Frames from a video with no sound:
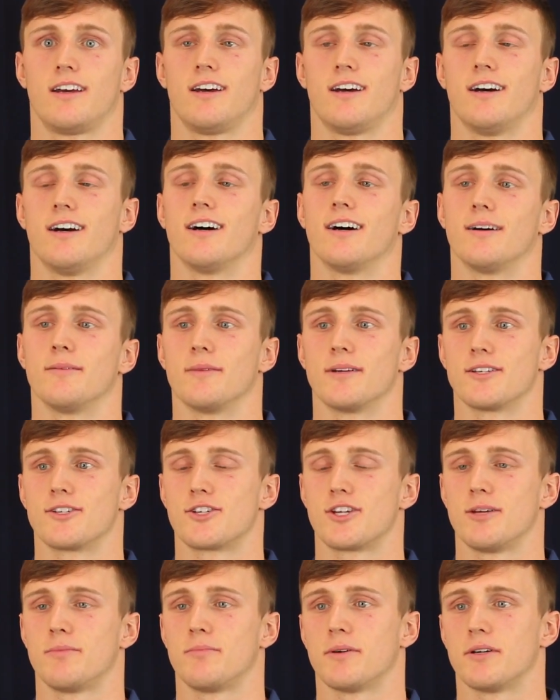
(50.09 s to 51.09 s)
And
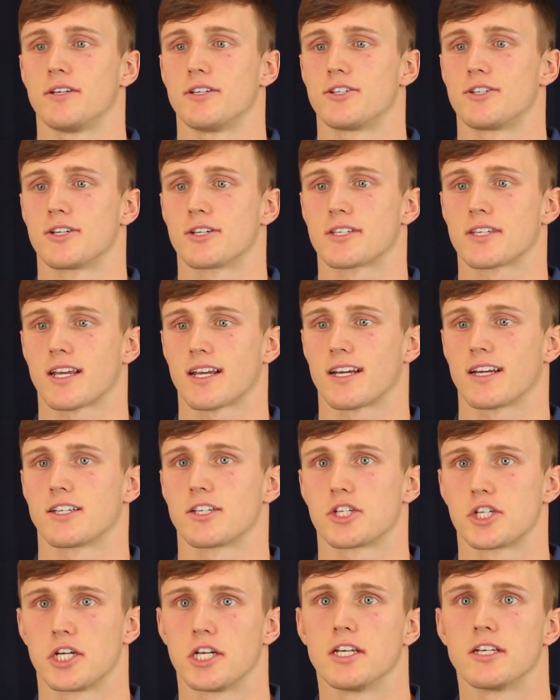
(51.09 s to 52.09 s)
chipa is just like a
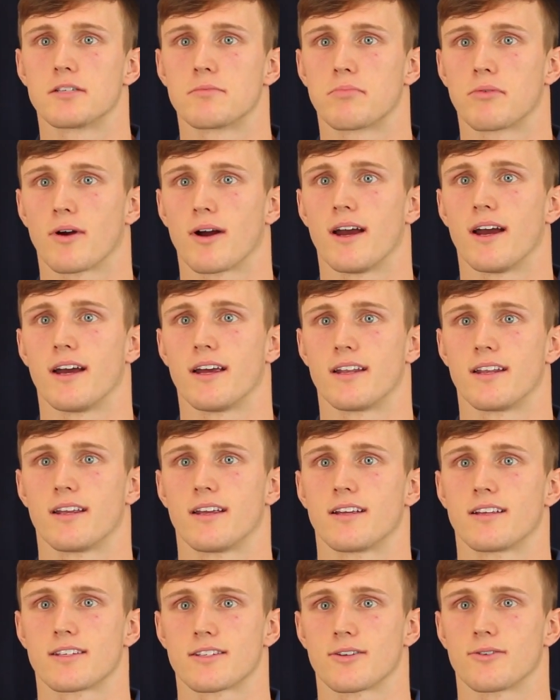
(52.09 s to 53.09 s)
cheese bread.
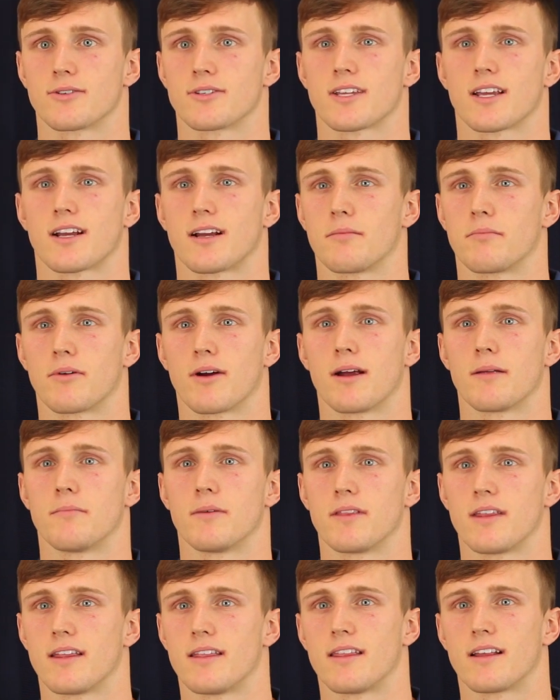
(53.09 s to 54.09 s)
So it's like a bread,
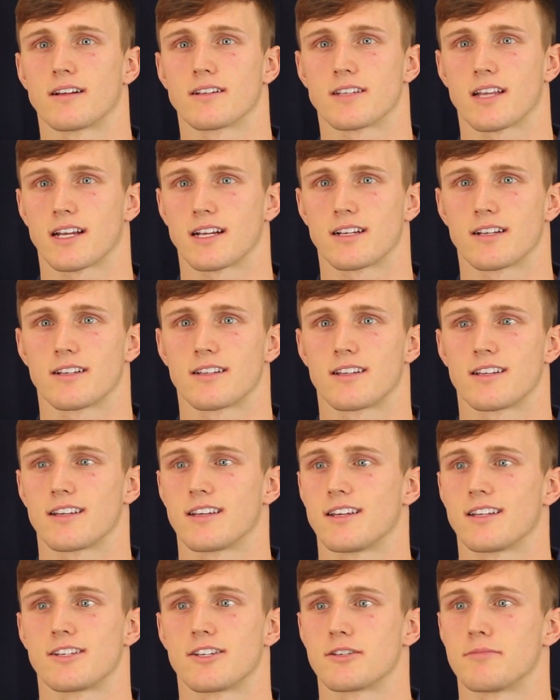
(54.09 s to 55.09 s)
but then there's like,
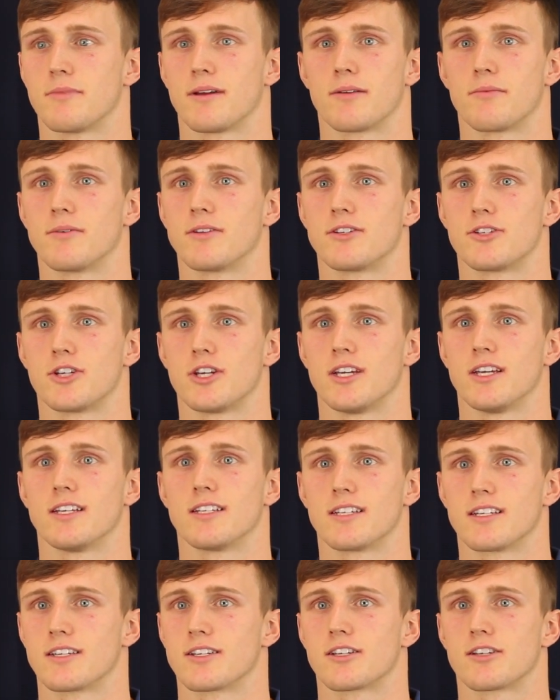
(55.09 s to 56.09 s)
it's just made with
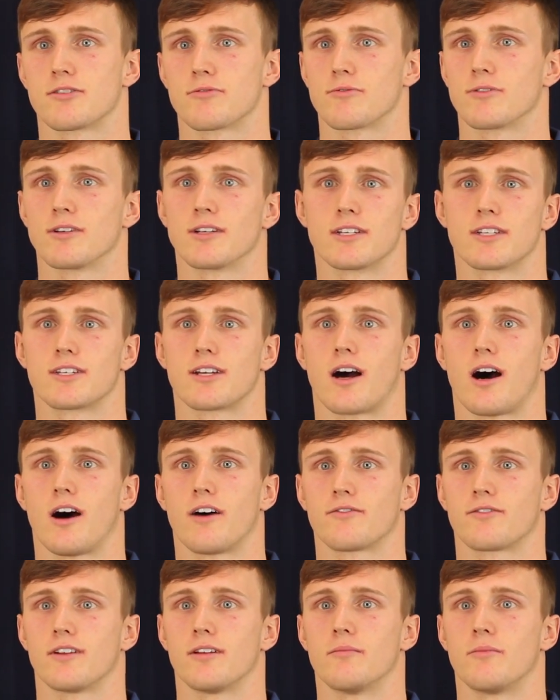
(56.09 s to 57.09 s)
cheese and it's just really
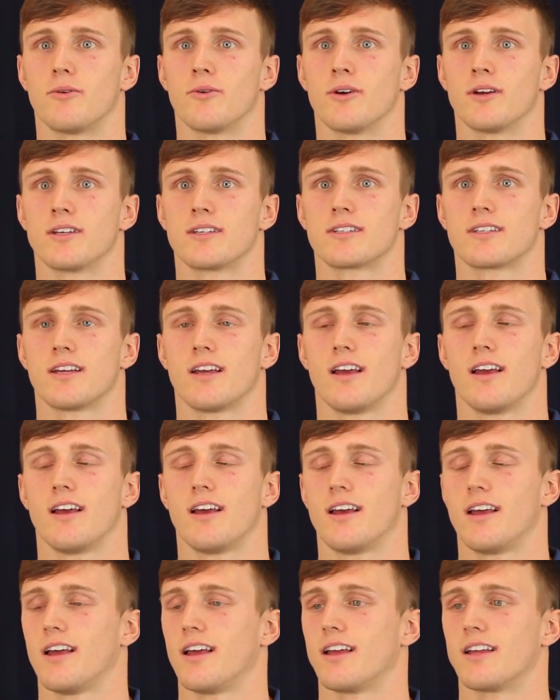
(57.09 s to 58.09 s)
soft and moist.
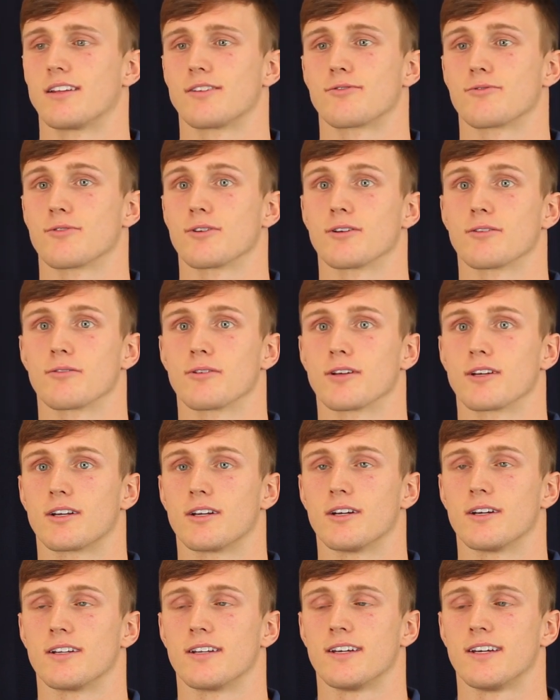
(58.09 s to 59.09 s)
And it's really, really
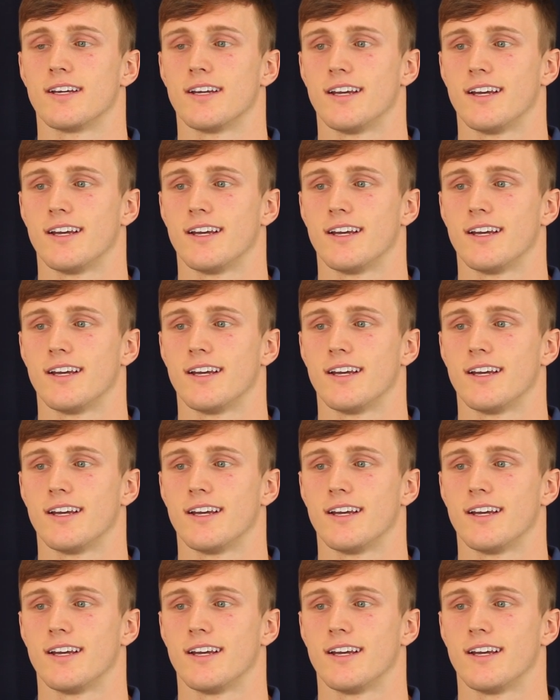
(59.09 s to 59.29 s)
good.